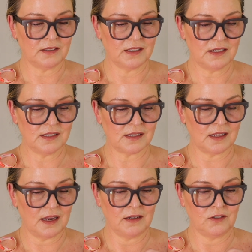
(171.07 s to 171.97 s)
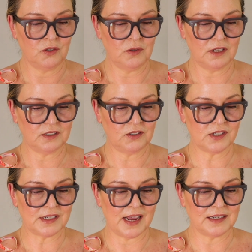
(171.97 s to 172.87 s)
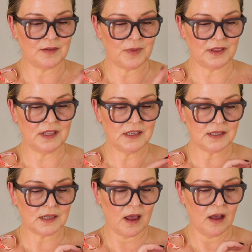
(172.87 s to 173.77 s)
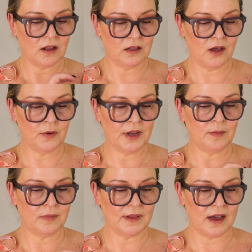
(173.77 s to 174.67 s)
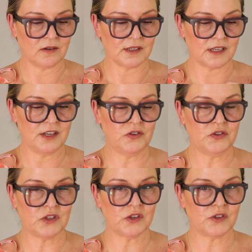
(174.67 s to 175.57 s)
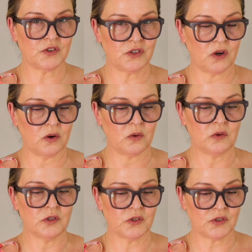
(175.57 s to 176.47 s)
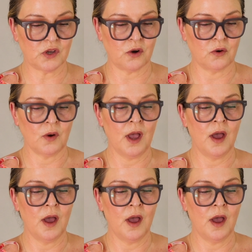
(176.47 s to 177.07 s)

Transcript: this. I do not understand it, but this Chloe blouse is so, so